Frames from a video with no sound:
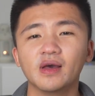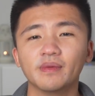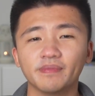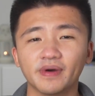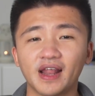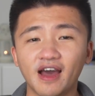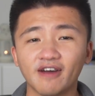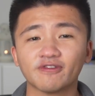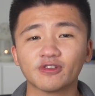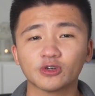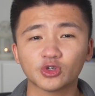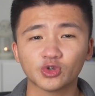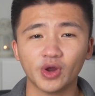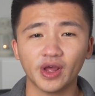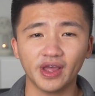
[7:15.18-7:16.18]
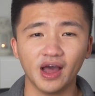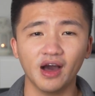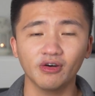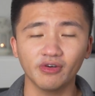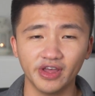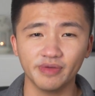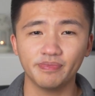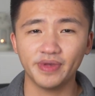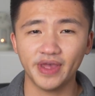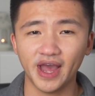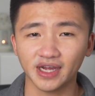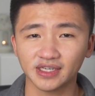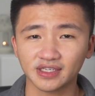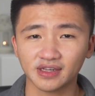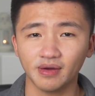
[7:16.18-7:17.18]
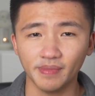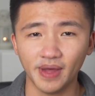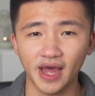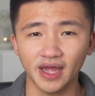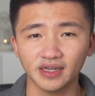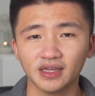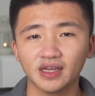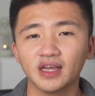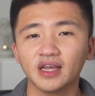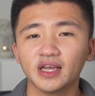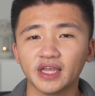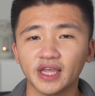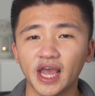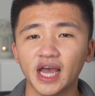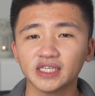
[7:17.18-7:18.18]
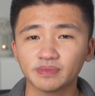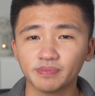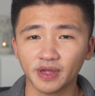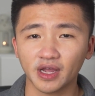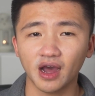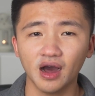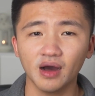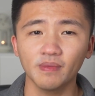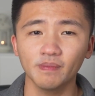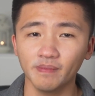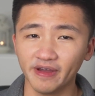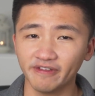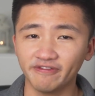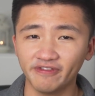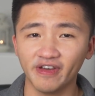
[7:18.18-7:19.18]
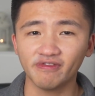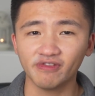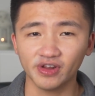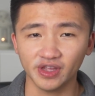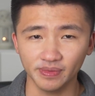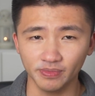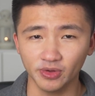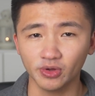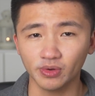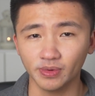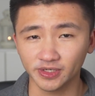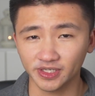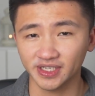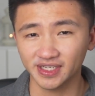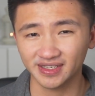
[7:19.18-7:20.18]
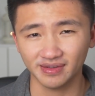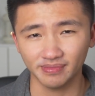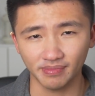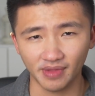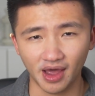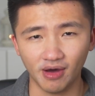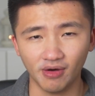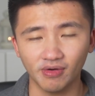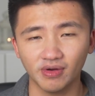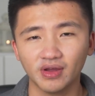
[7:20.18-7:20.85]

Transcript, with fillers: But after trying out APX command, it has become my favorite immutable system now.